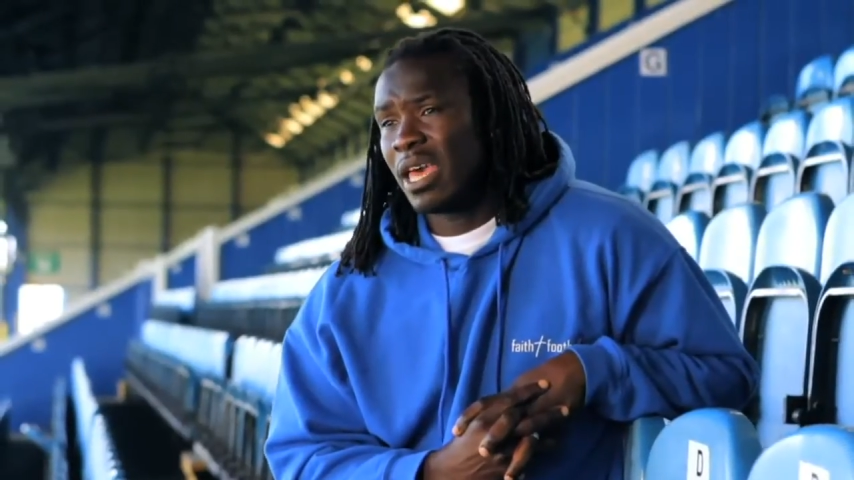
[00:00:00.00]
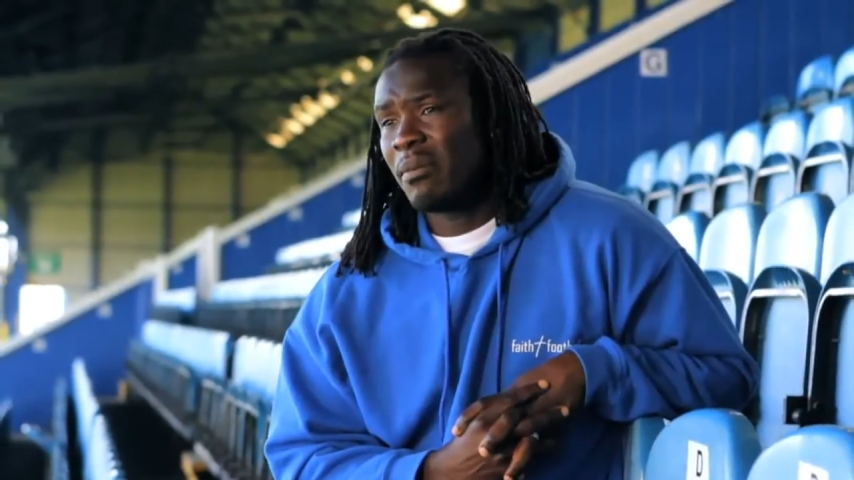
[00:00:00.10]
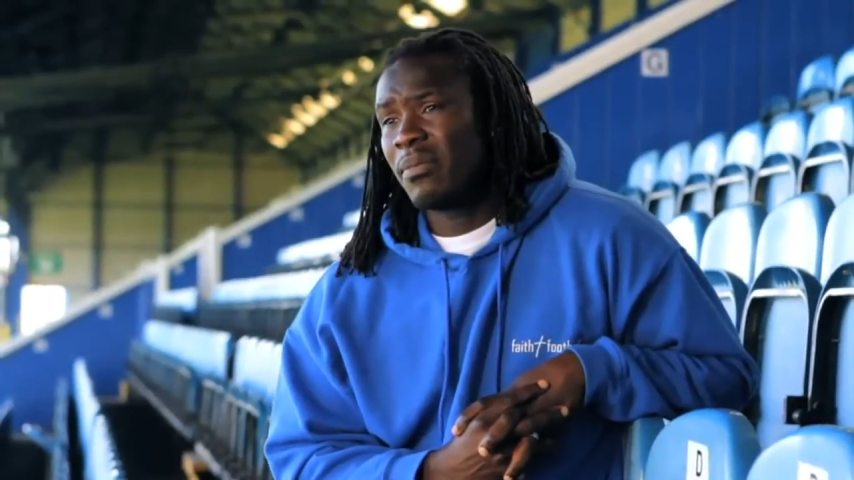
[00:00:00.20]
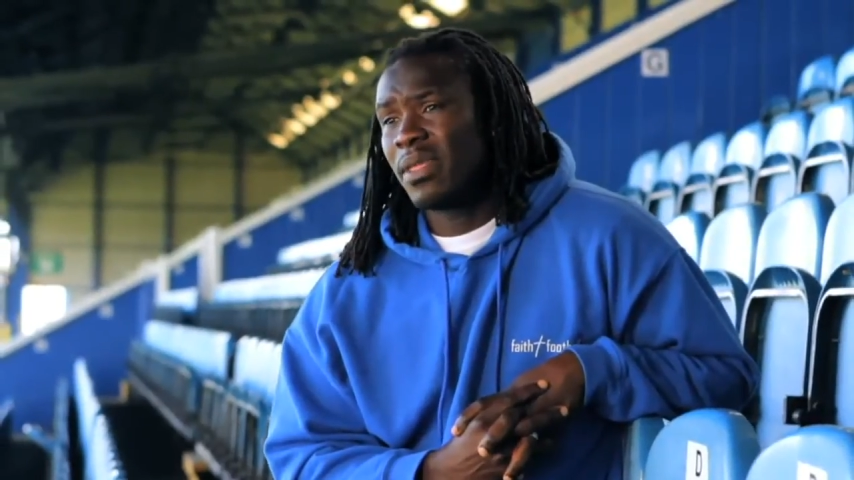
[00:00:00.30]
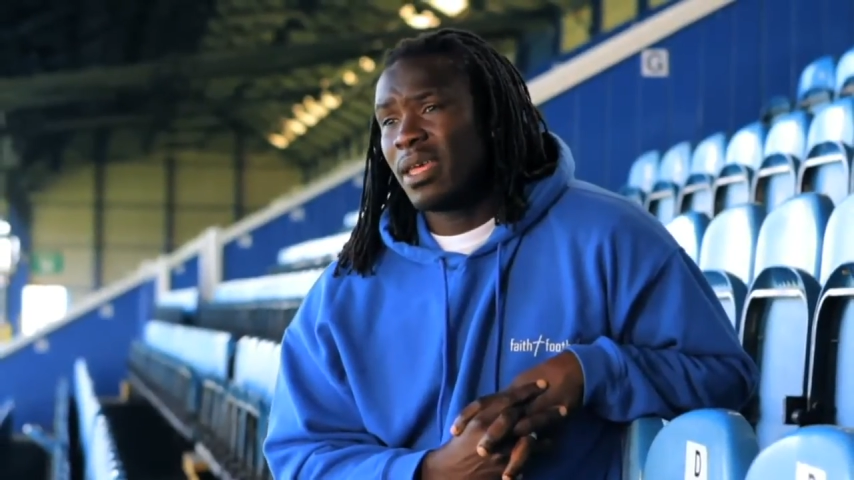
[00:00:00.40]

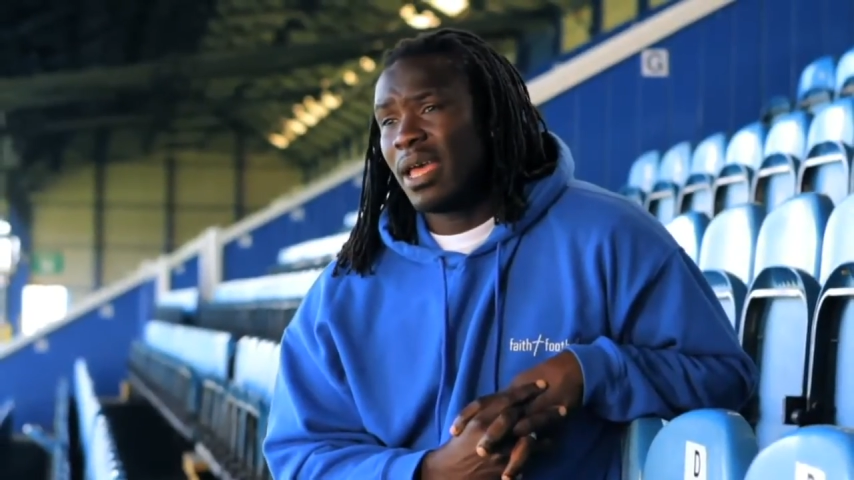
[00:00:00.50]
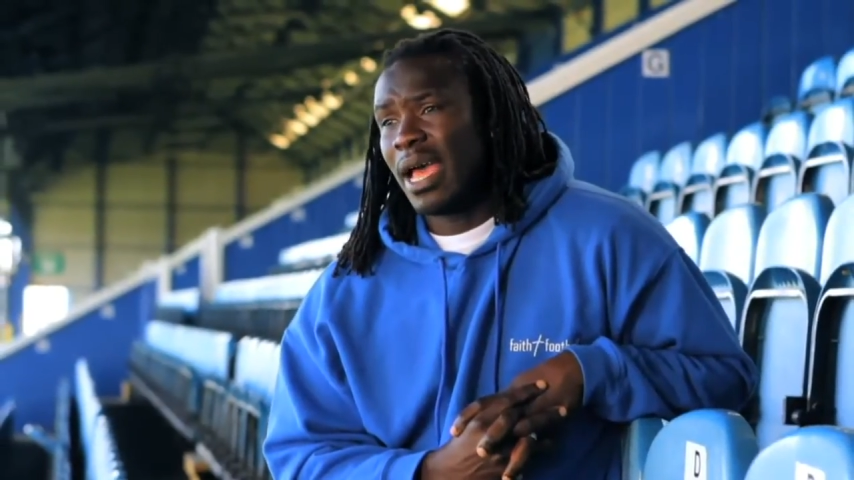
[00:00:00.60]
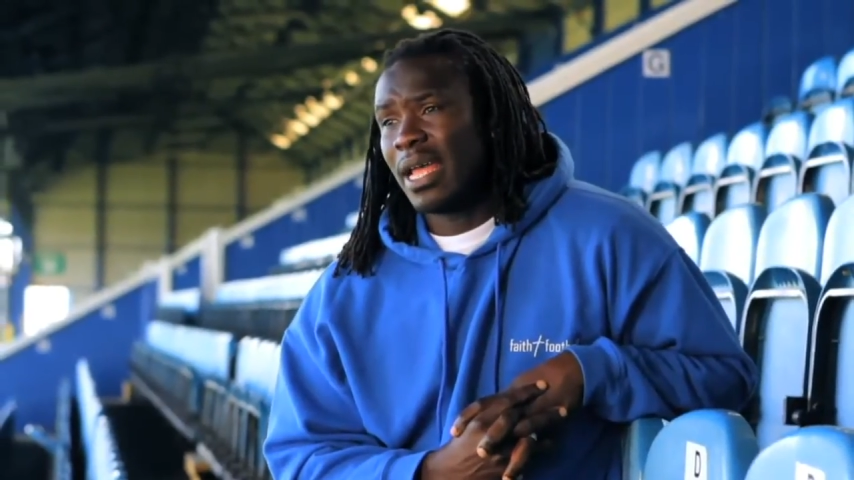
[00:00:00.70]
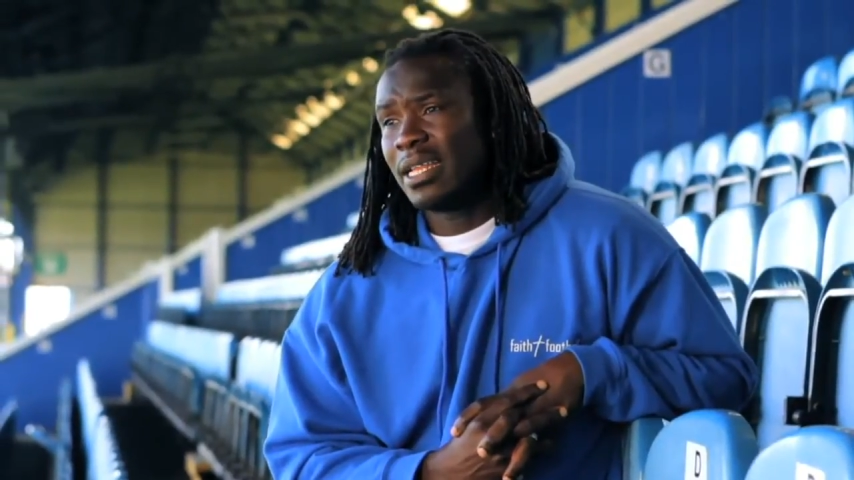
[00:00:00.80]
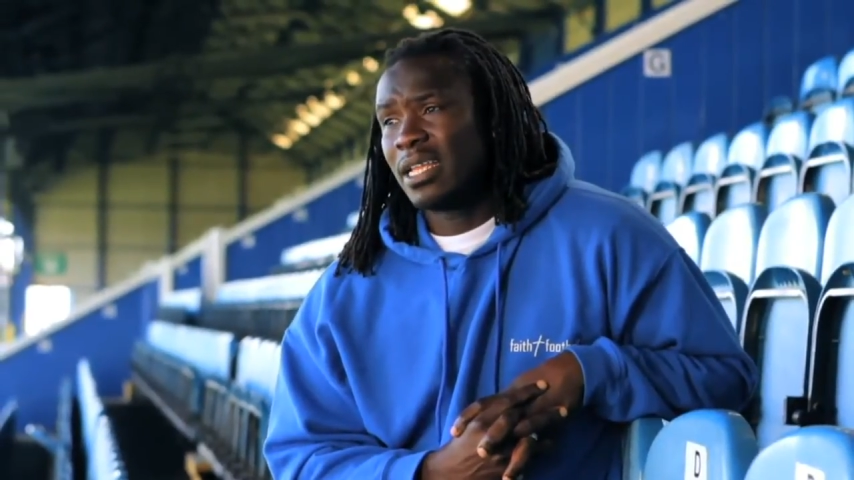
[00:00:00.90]
them,
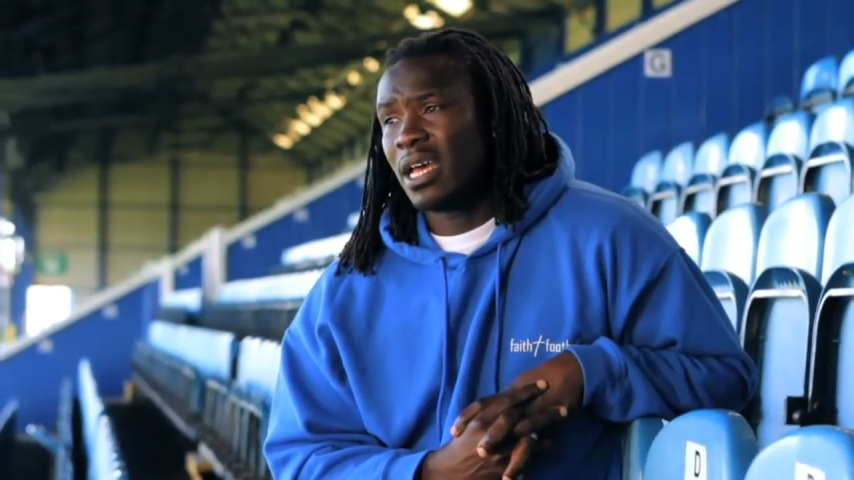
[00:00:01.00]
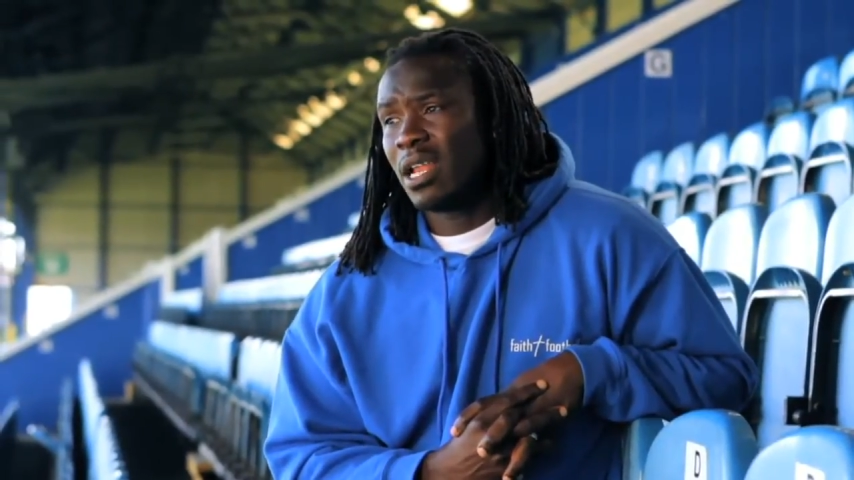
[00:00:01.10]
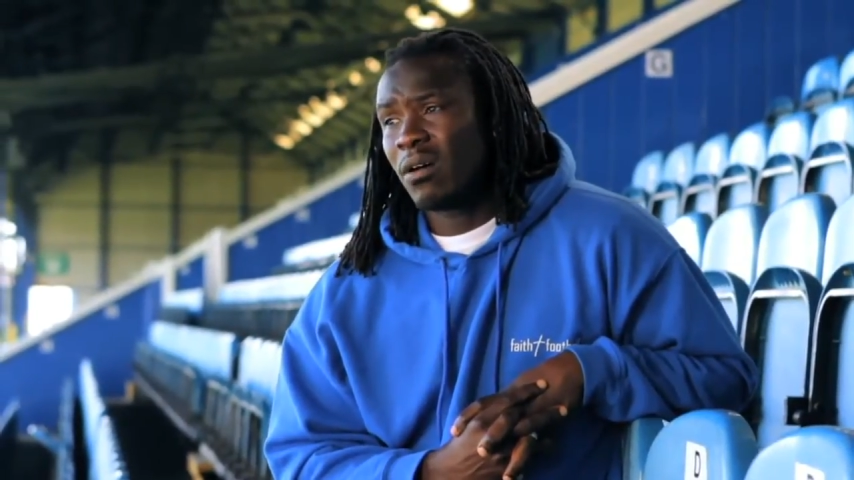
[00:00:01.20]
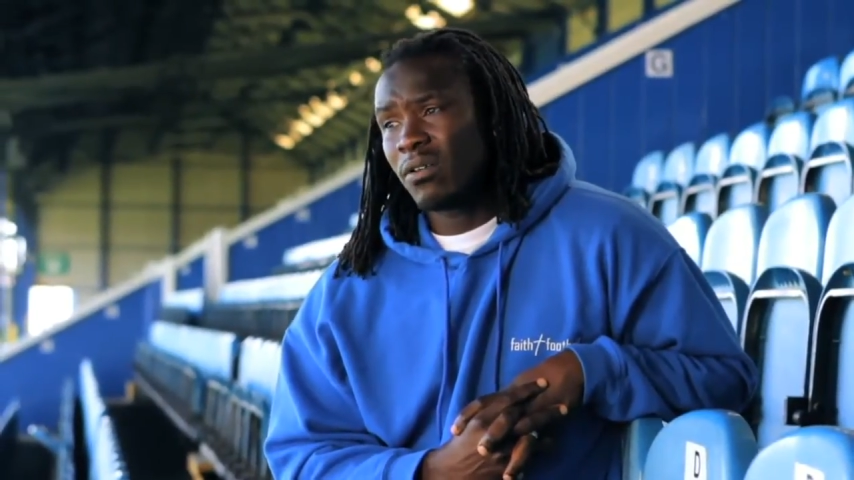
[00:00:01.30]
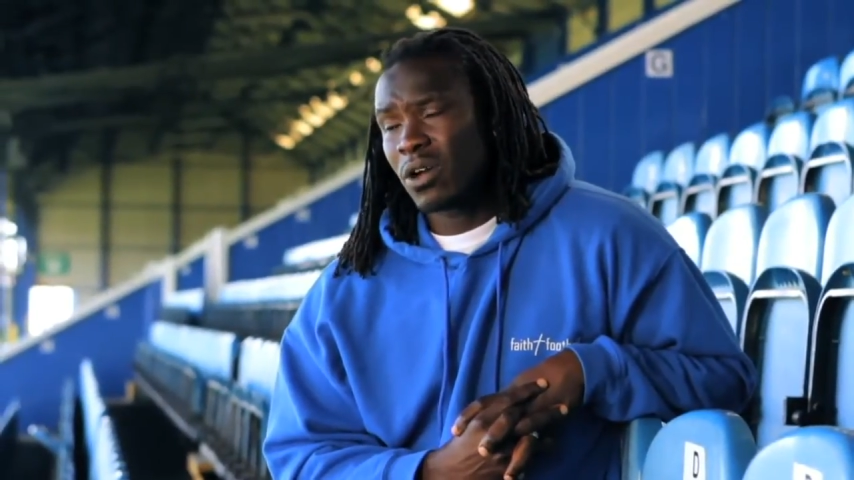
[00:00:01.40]
and a lot of